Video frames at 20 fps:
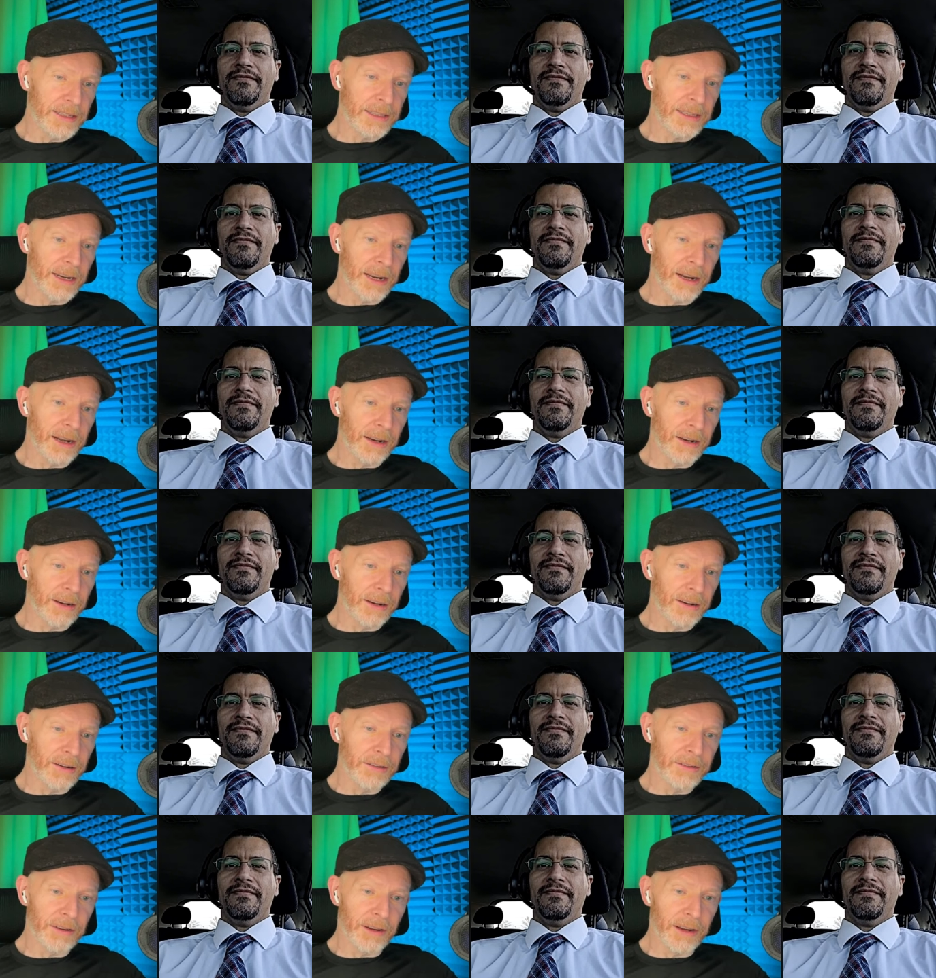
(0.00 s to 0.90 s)
Speaker 1: this
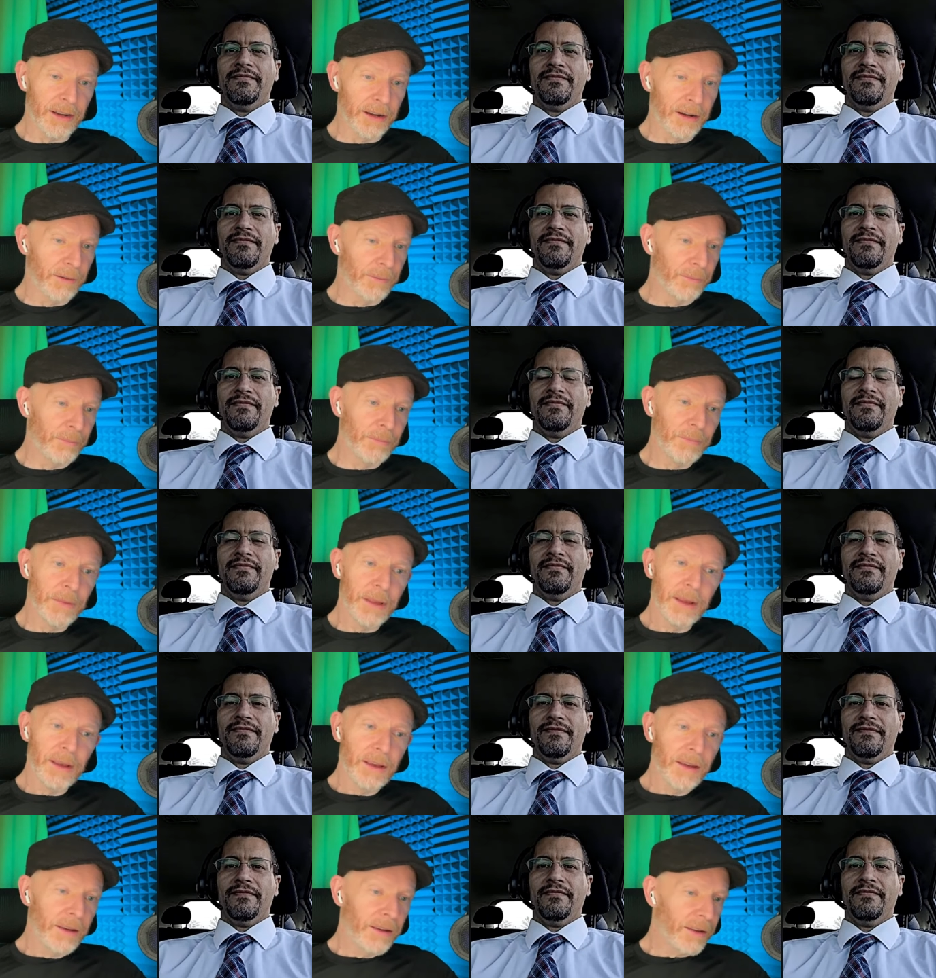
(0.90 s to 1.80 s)
started. I've
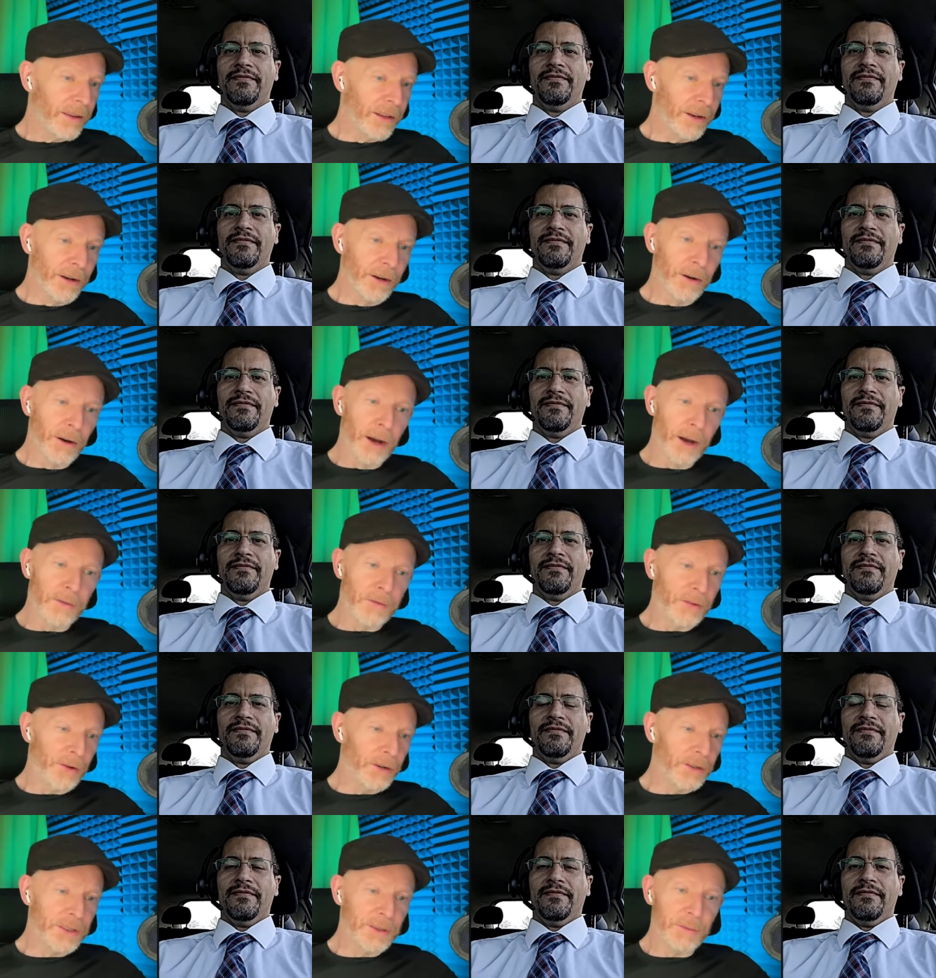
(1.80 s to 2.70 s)

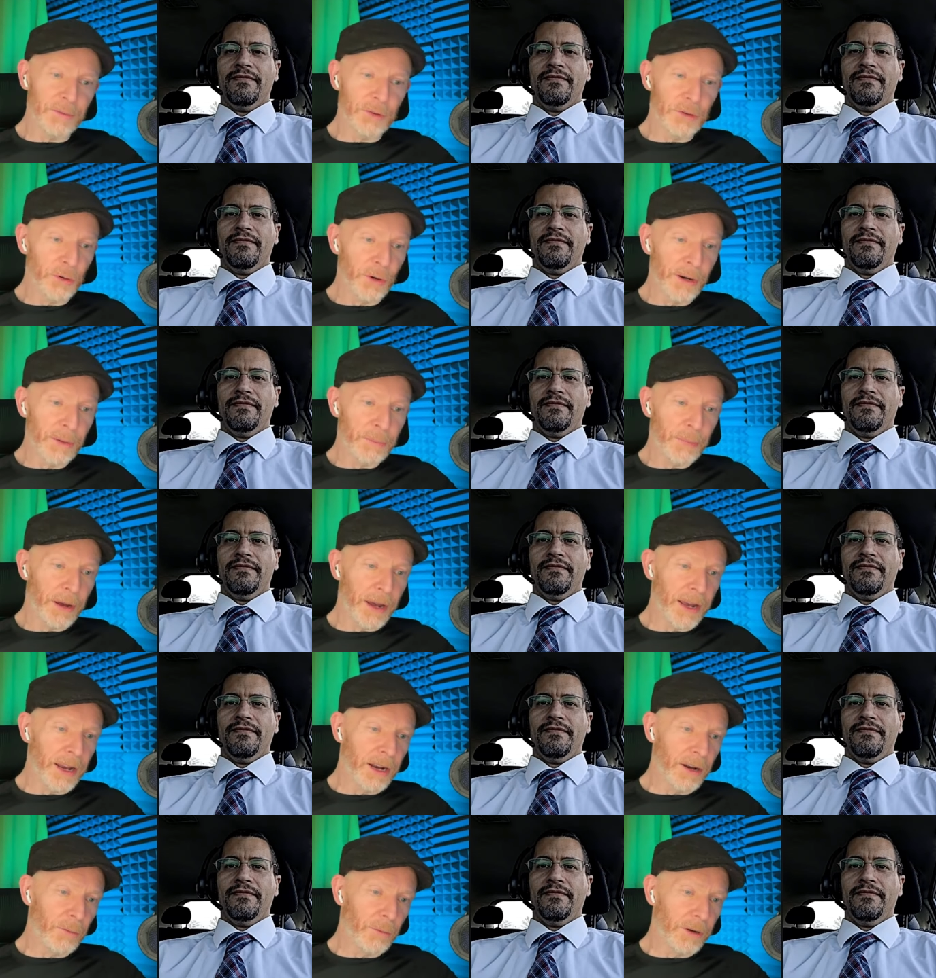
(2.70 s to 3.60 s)
got some joint
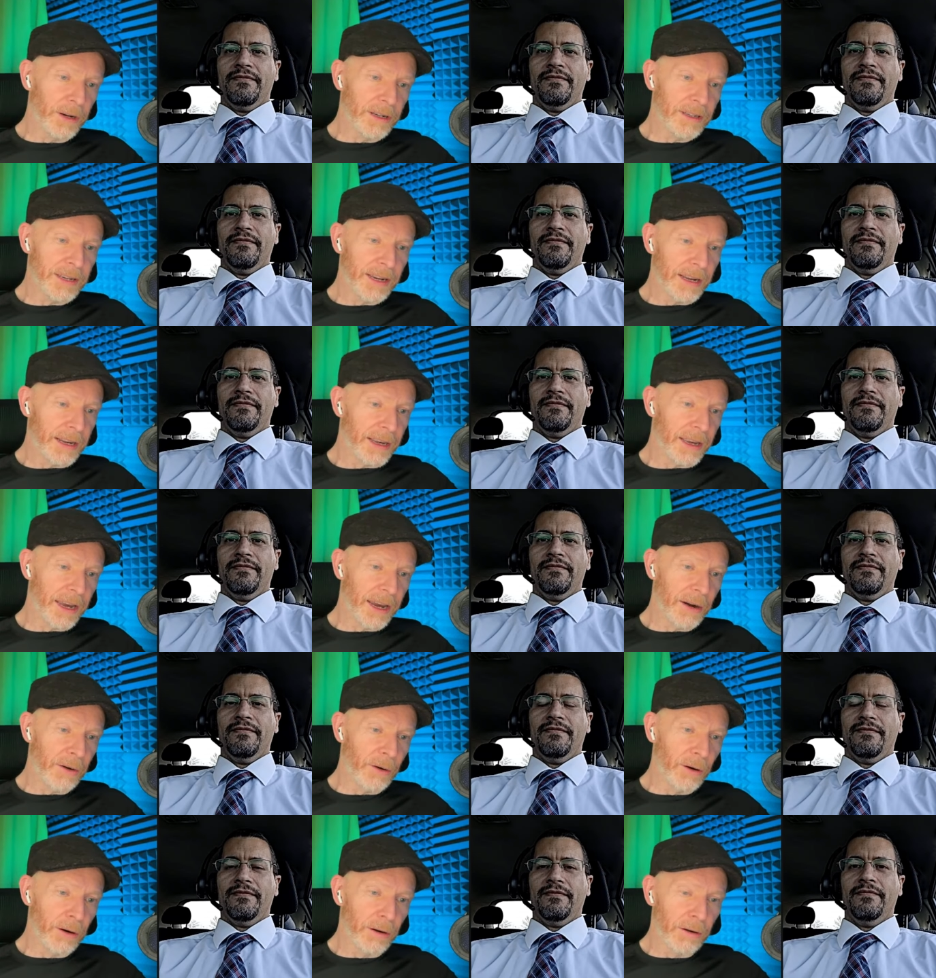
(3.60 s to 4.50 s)
pain I want to take
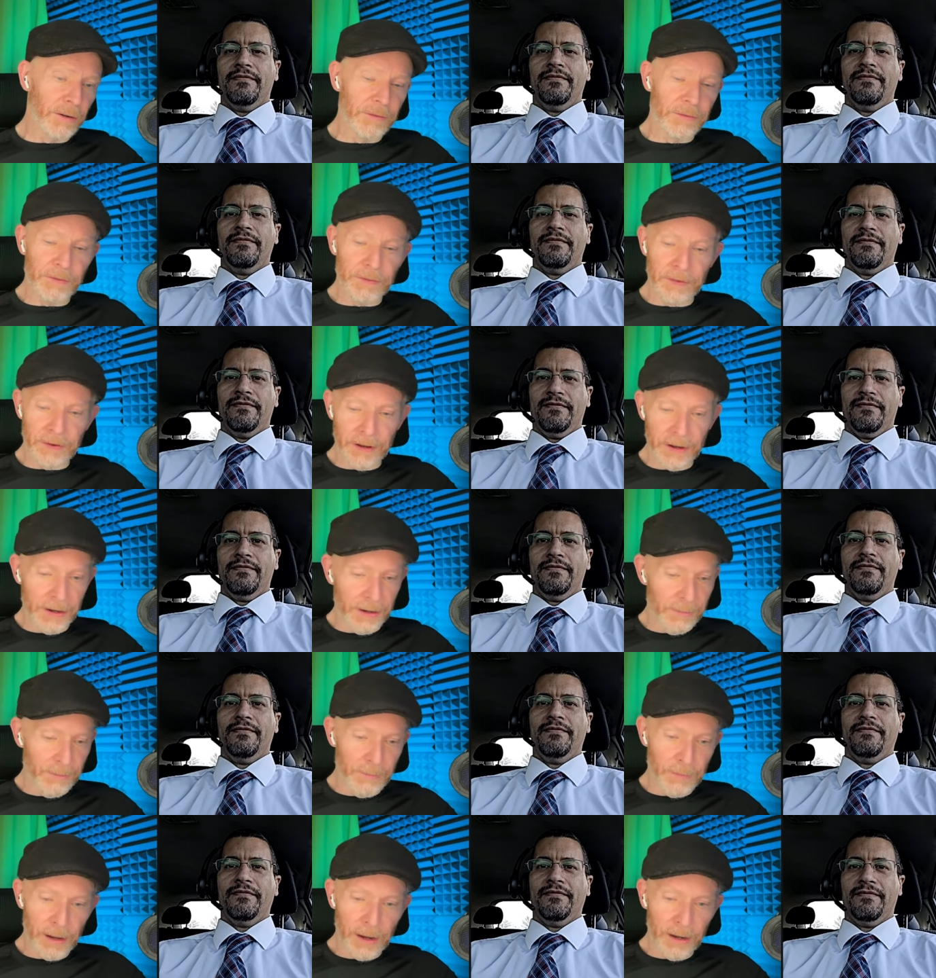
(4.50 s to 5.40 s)
care of.
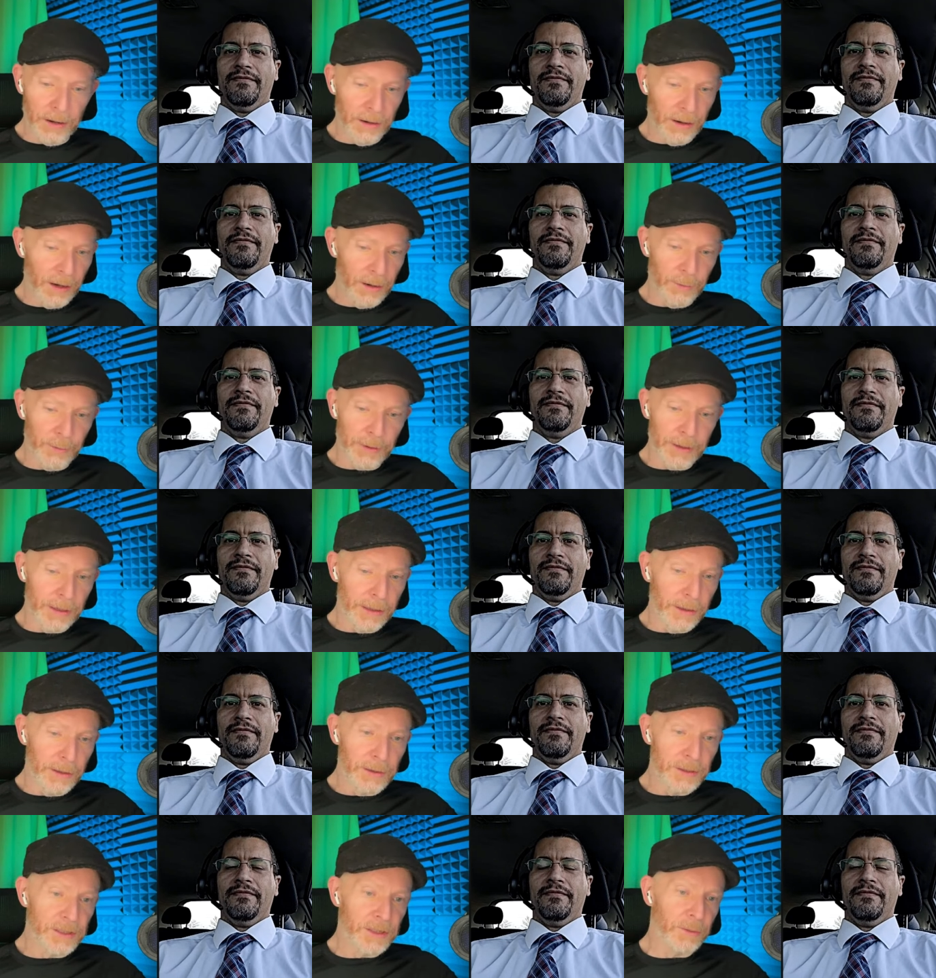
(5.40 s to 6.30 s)
I want to
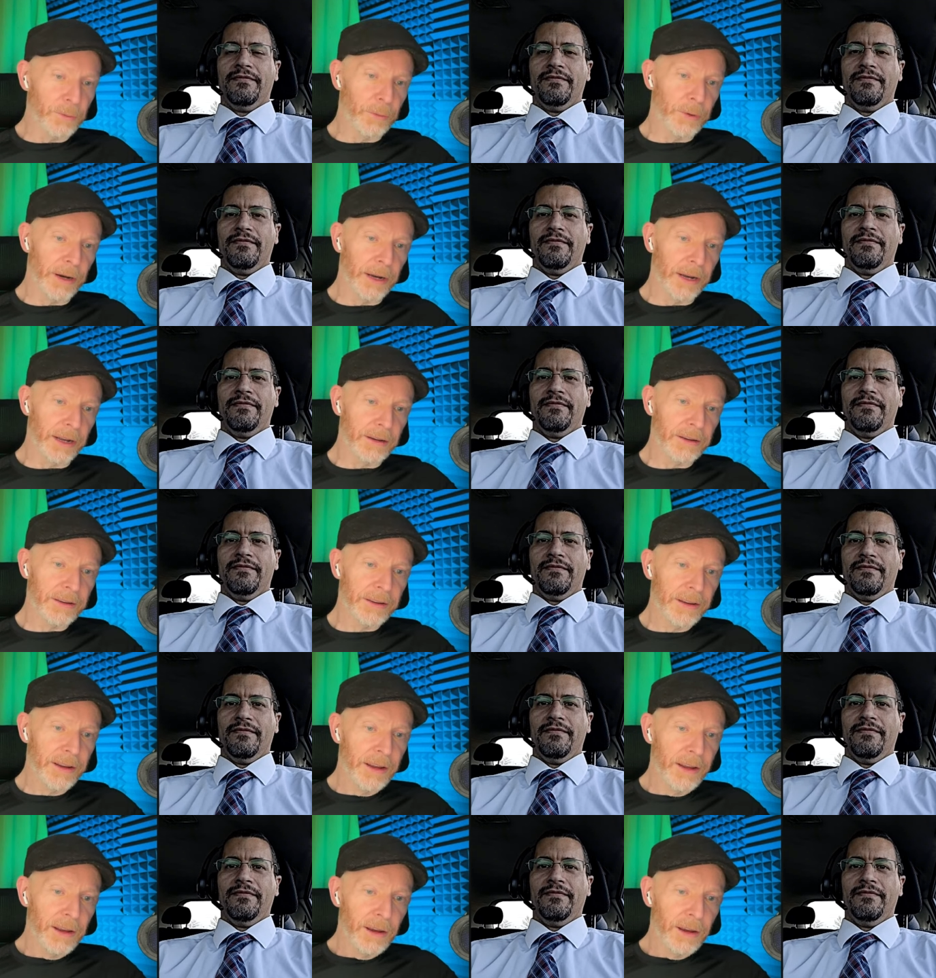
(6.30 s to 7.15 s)
lose some weight.